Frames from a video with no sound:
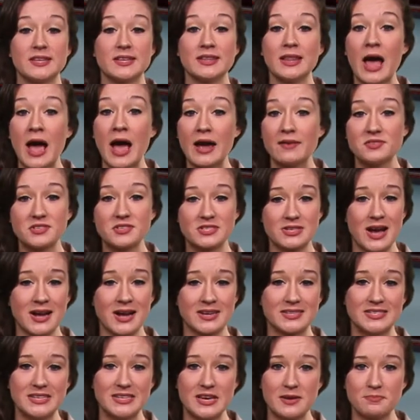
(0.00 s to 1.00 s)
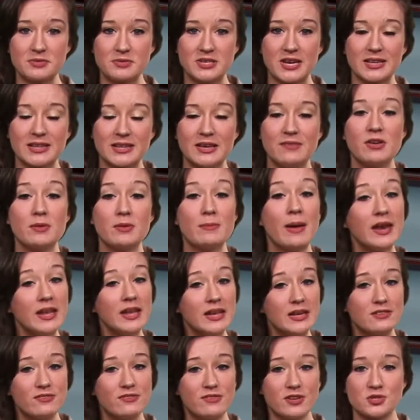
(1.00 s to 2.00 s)
and livestock dipped, leaving
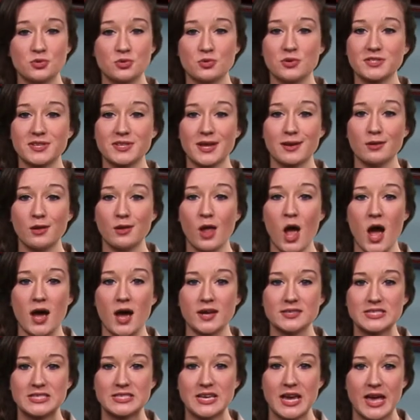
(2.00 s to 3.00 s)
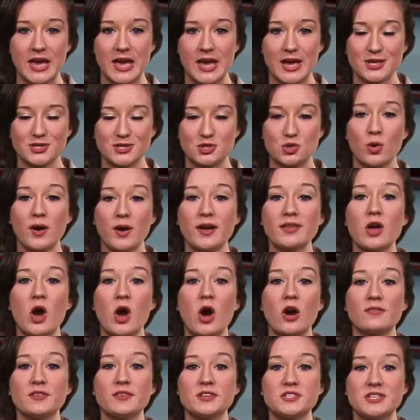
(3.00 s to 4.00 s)
many individuals at a loss. Storing the
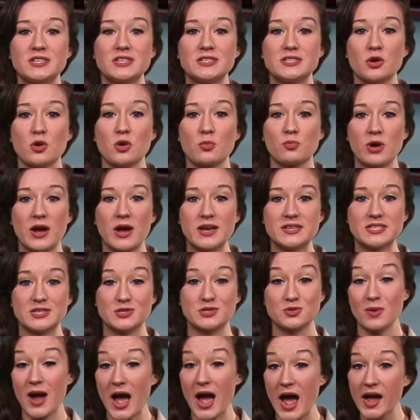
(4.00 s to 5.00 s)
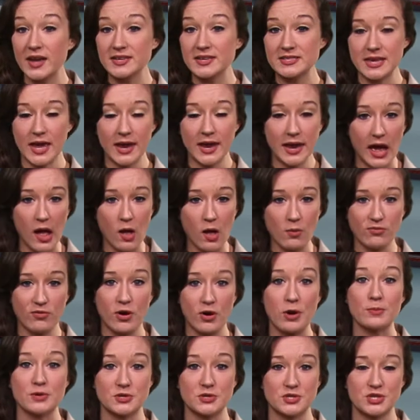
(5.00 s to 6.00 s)
harvest until prices rise can help
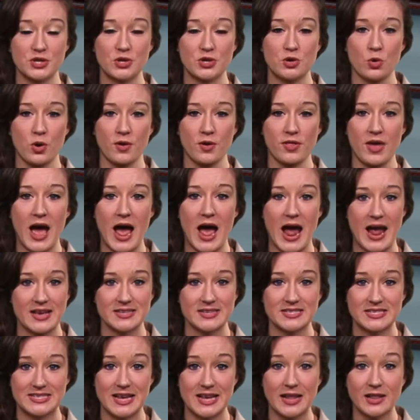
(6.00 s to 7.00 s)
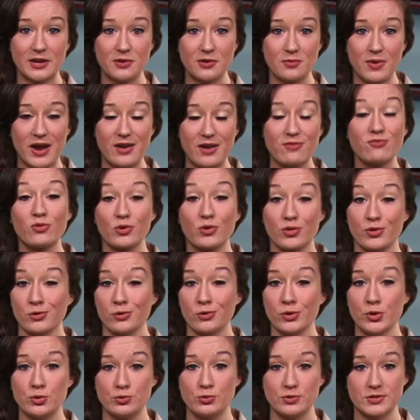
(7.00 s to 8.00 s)
farmers secure the highest selling rate for their
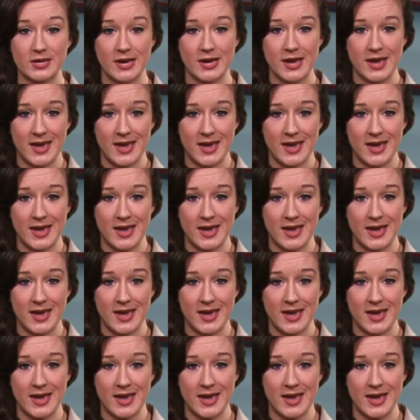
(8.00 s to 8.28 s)
loot.